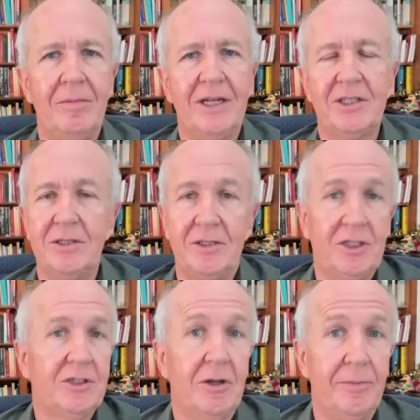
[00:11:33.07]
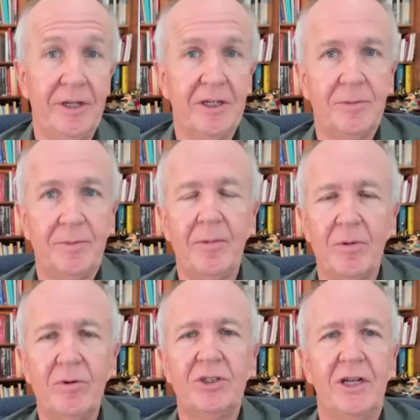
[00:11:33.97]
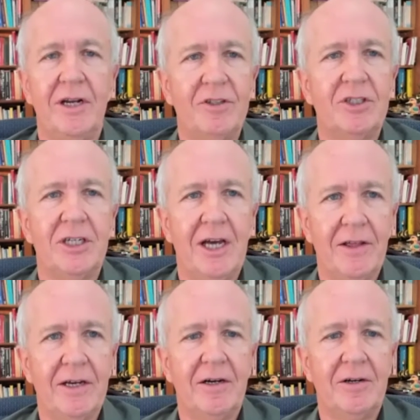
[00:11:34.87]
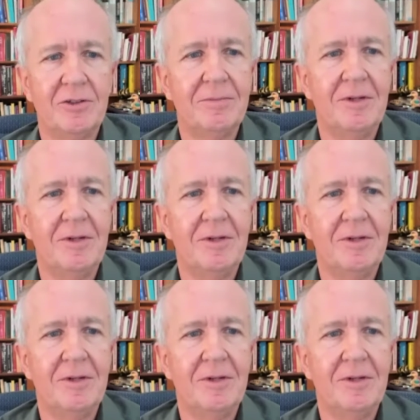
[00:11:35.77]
it's just going to be an experiment. We're just going to have to see how that goes.